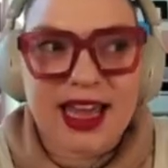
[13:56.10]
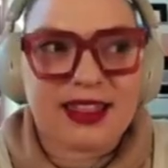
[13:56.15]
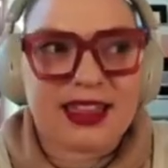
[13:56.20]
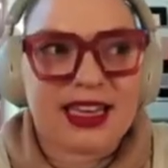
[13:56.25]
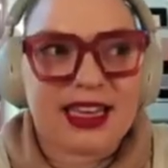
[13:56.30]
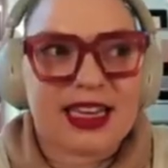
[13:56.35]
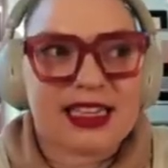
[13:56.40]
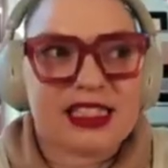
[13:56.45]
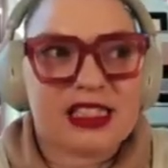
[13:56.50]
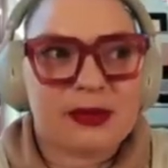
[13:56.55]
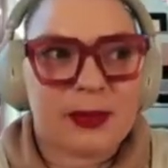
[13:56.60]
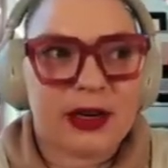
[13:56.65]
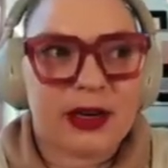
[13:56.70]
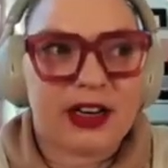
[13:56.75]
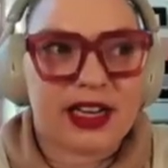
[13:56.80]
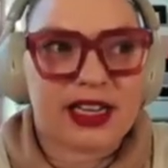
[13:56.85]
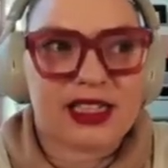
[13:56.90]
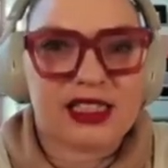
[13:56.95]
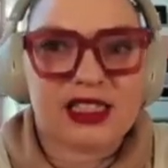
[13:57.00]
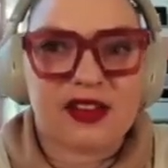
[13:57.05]
and the
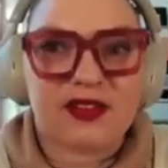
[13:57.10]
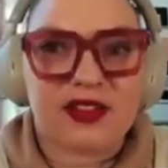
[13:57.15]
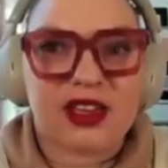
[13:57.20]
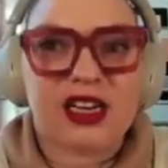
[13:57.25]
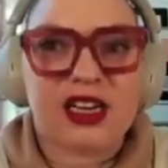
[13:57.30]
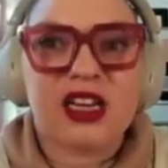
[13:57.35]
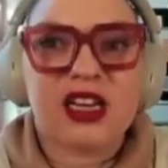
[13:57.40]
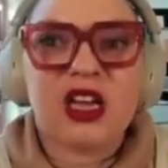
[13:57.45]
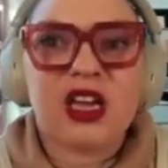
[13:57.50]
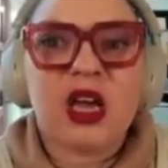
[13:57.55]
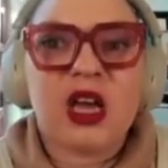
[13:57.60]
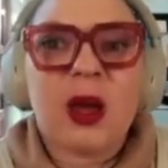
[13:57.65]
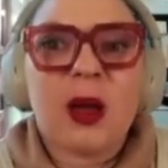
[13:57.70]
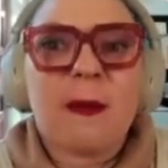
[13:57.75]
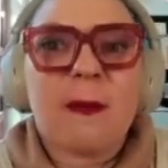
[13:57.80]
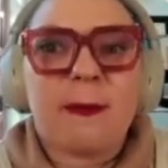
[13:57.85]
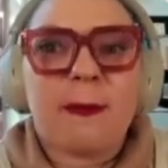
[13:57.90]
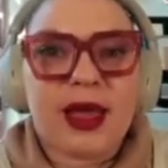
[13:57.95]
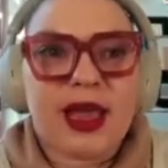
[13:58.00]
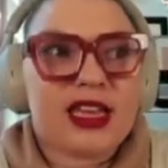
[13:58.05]
experience of it
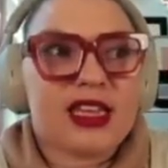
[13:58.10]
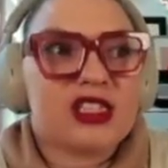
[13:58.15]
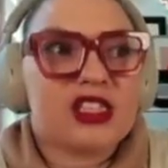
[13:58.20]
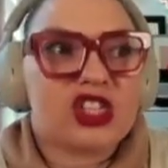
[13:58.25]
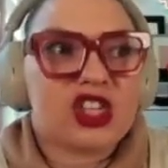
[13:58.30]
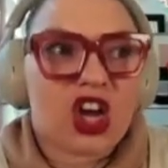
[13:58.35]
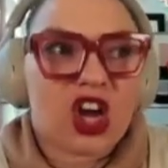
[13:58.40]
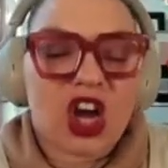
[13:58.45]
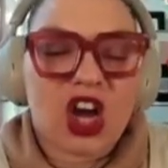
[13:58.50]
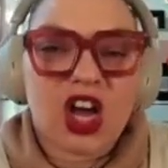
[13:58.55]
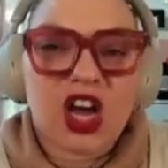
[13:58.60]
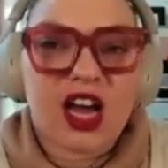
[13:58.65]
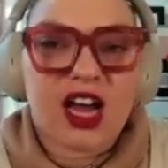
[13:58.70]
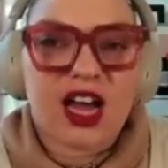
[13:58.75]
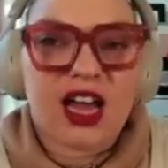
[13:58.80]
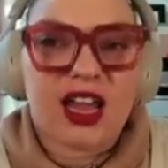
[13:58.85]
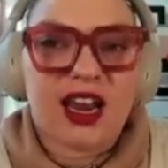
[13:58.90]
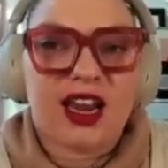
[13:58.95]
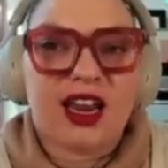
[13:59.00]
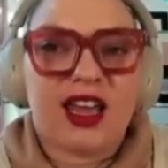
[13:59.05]
based
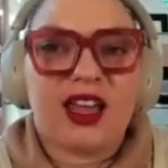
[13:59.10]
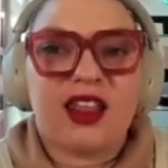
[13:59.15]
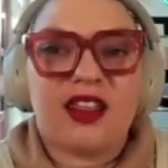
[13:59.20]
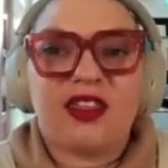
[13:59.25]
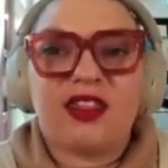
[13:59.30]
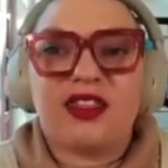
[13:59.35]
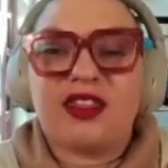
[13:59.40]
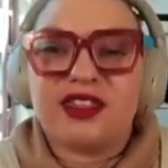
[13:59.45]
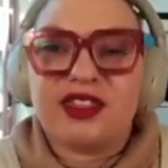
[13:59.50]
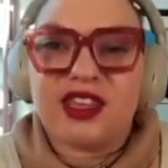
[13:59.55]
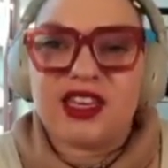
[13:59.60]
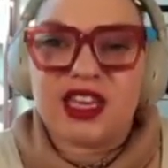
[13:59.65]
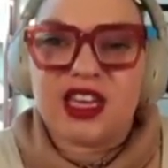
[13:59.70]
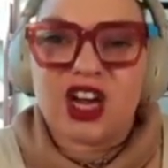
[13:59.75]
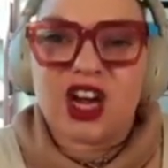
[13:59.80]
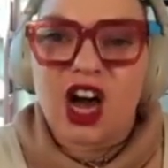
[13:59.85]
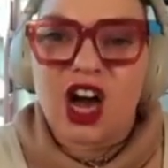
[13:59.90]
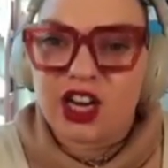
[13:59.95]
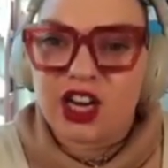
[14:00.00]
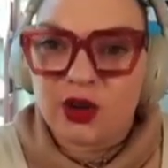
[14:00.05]
on the
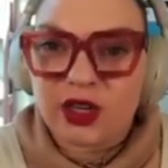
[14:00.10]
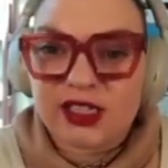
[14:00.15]
audio